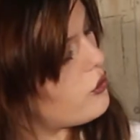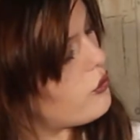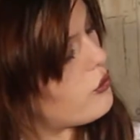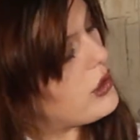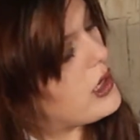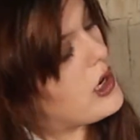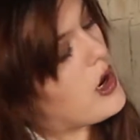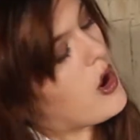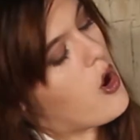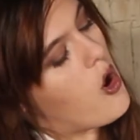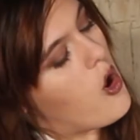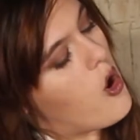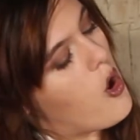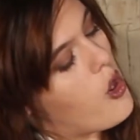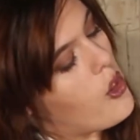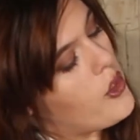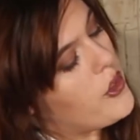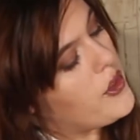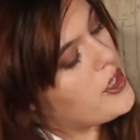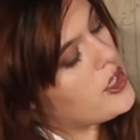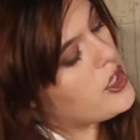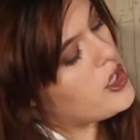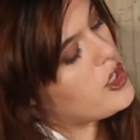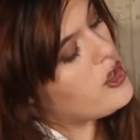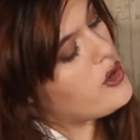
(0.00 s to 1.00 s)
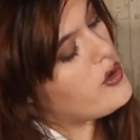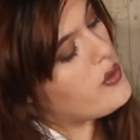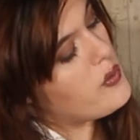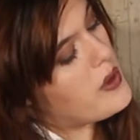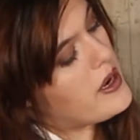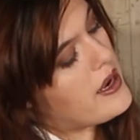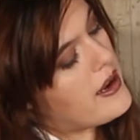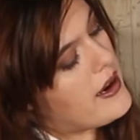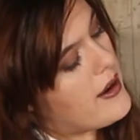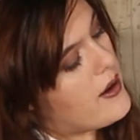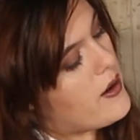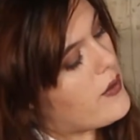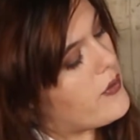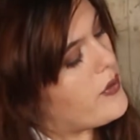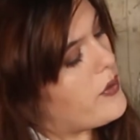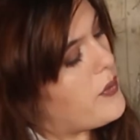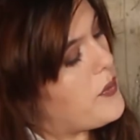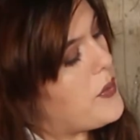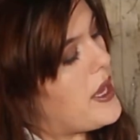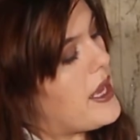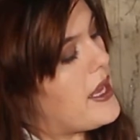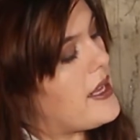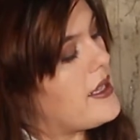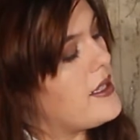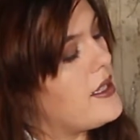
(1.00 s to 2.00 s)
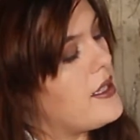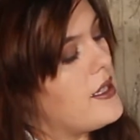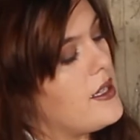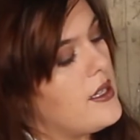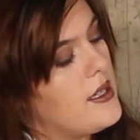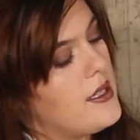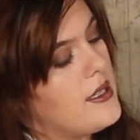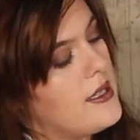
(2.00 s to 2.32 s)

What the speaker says: recall the human alphabet